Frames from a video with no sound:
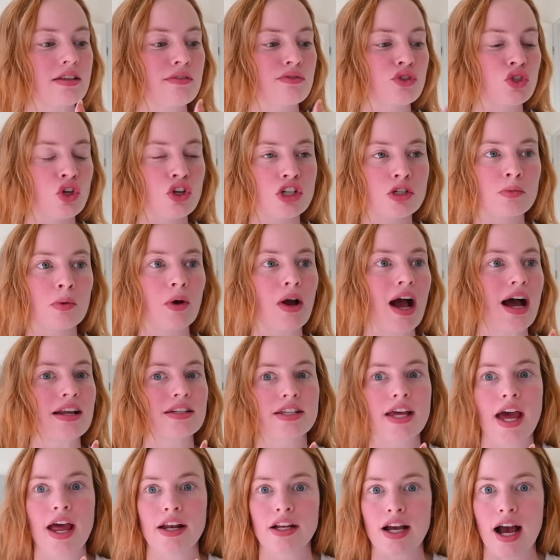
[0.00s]
of searchable
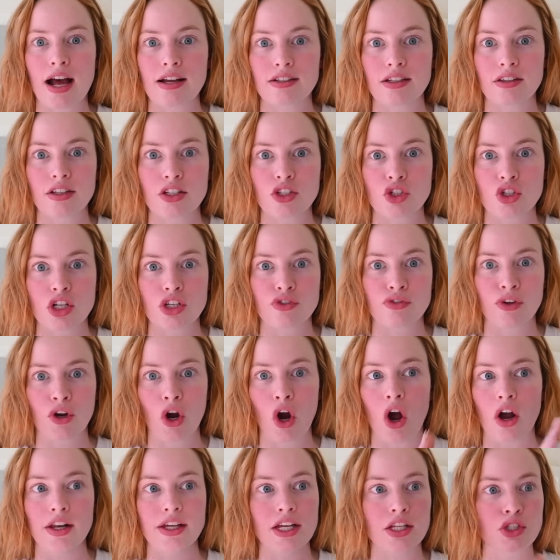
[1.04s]
content and content that's just for
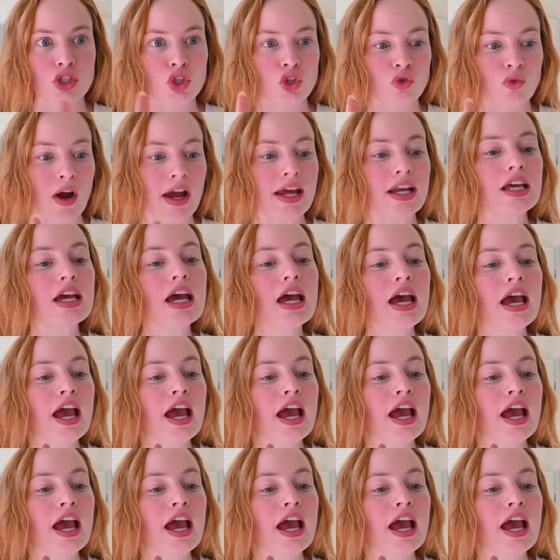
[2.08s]
your audience, great.